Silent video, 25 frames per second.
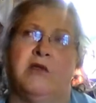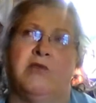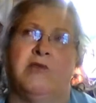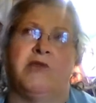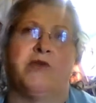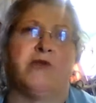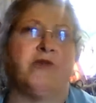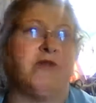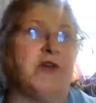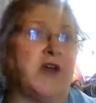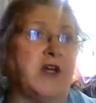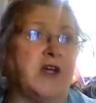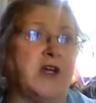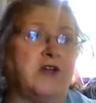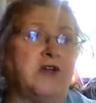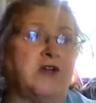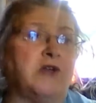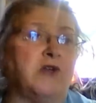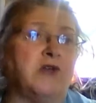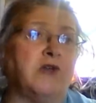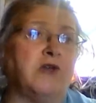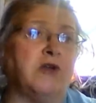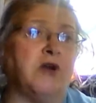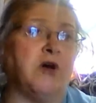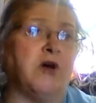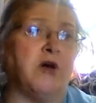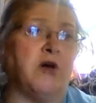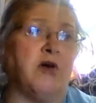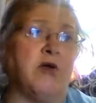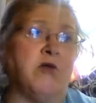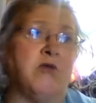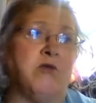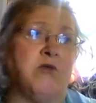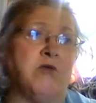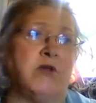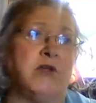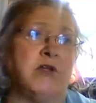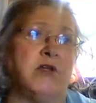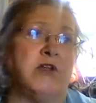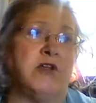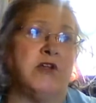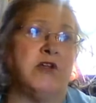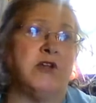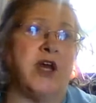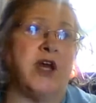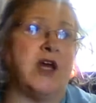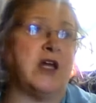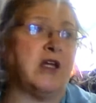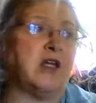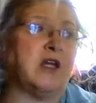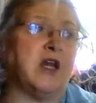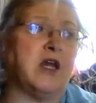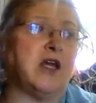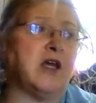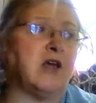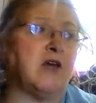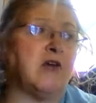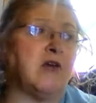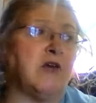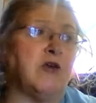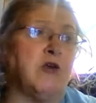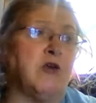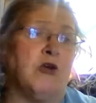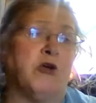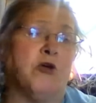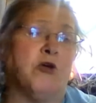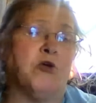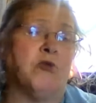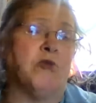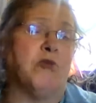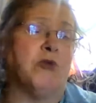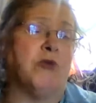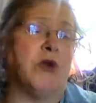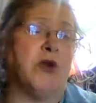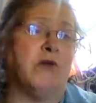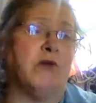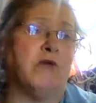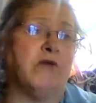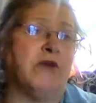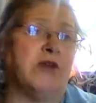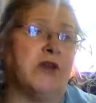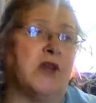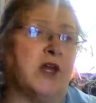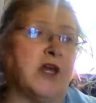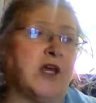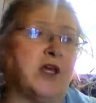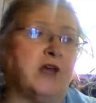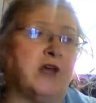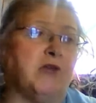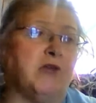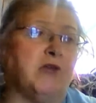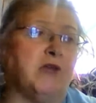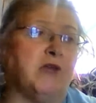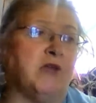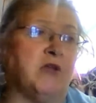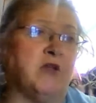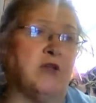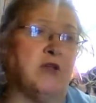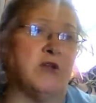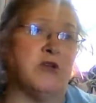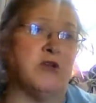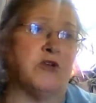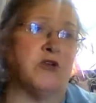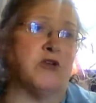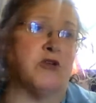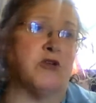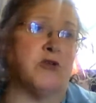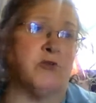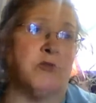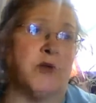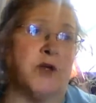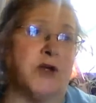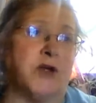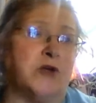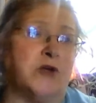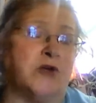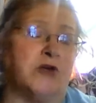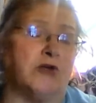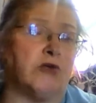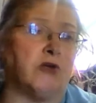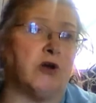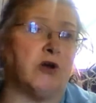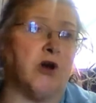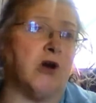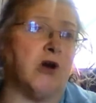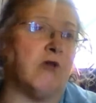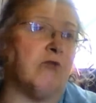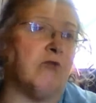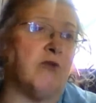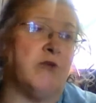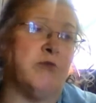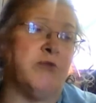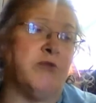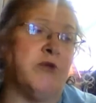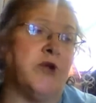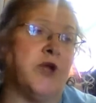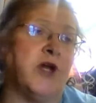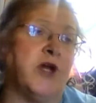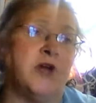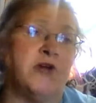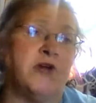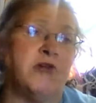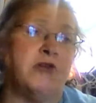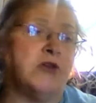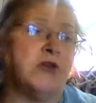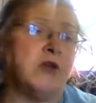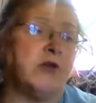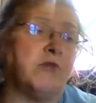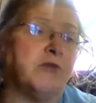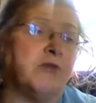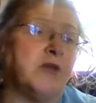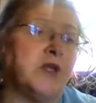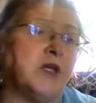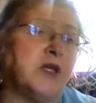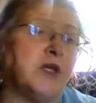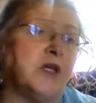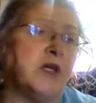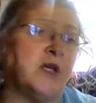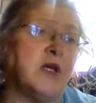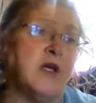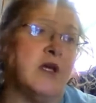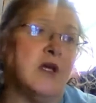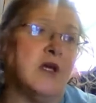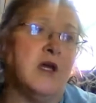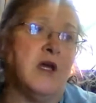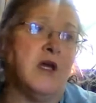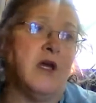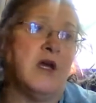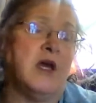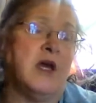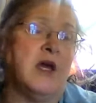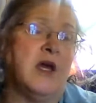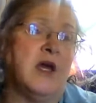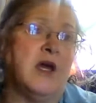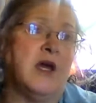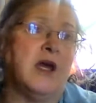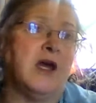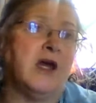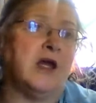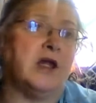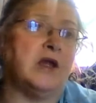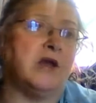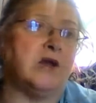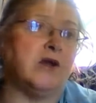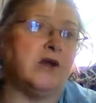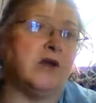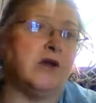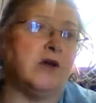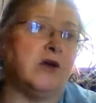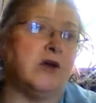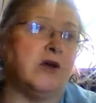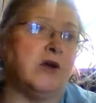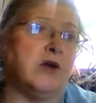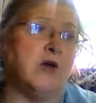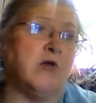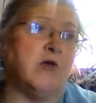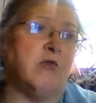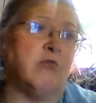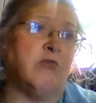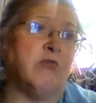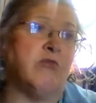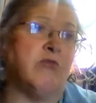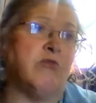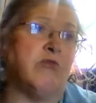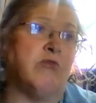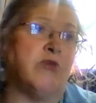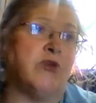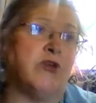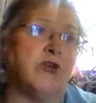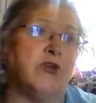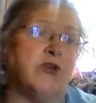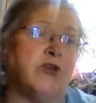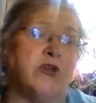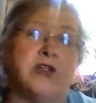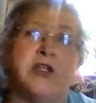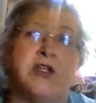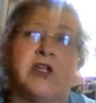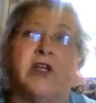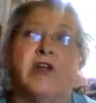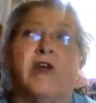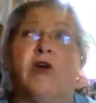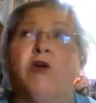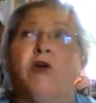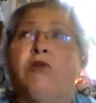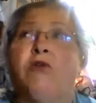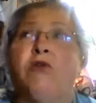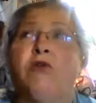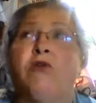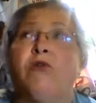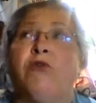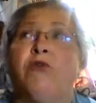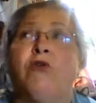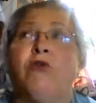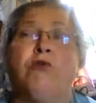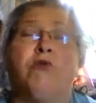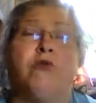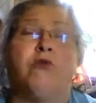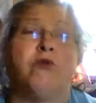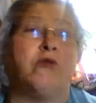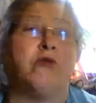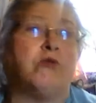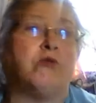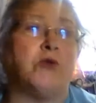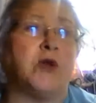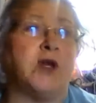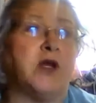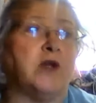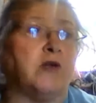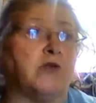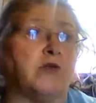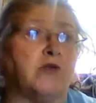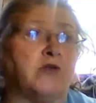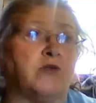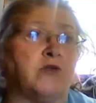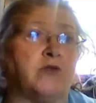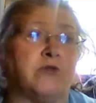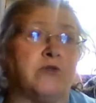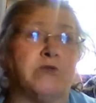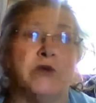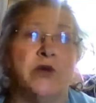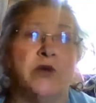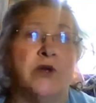professional at all. She acted like Brad felt like he was disturbing her coffee break or something. And she just said, no, there were no real rentals